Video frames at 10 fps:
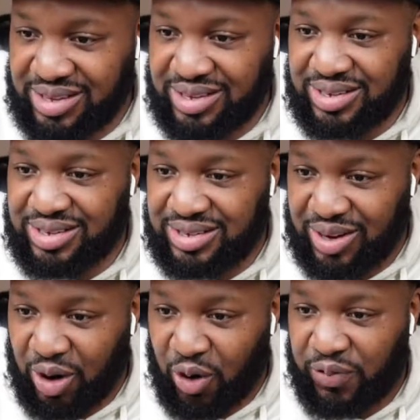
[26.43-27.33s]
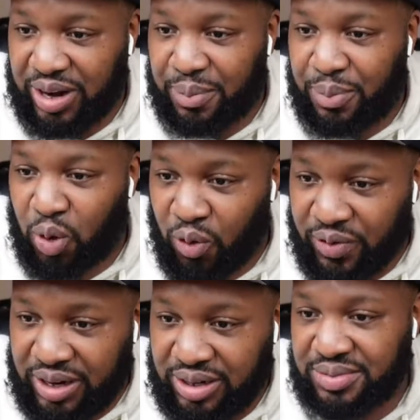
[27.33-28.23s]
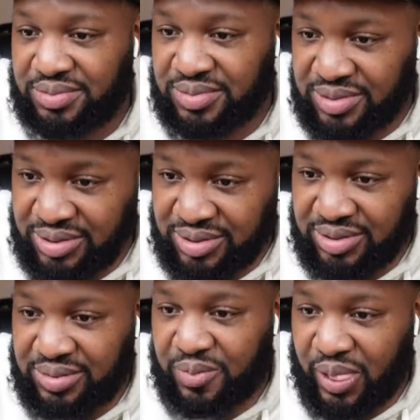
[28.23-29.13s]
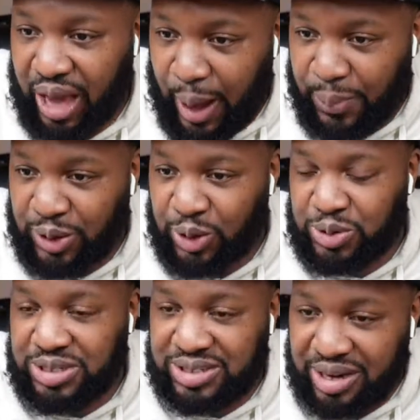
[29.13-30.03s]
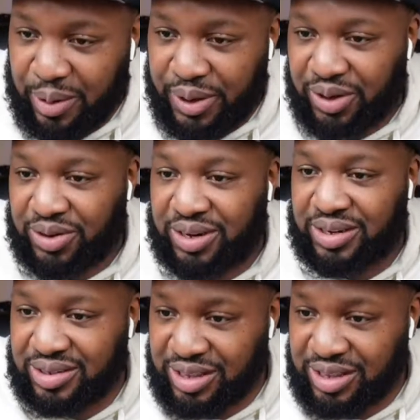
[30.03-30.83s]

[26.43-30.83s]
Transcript: Soulfully moving. Opelousas in the building.